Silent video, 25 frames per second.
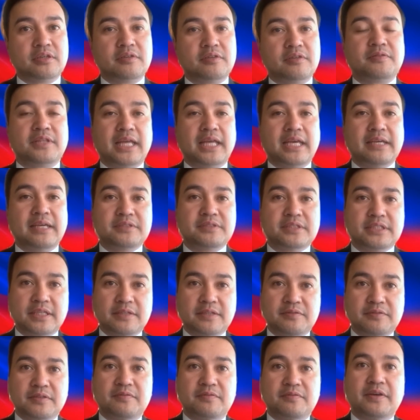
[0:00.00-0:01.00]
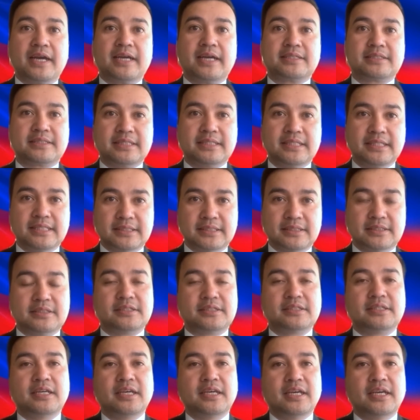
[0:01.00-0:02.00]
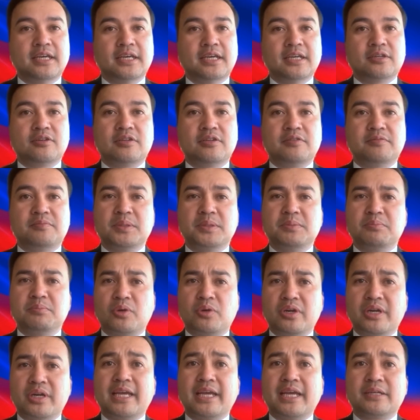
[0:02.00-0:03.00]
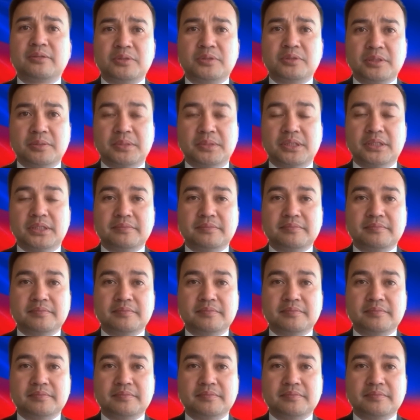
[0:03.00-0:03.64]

of life-saving vaccines could have been more equitable